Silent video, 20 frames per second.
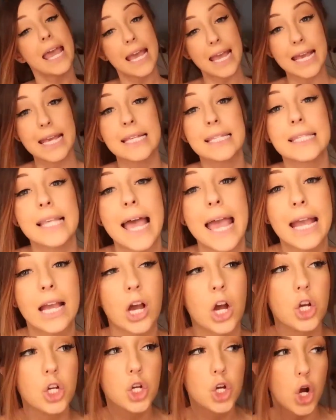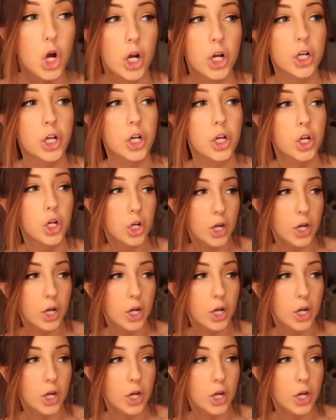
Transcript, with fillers: is like a dark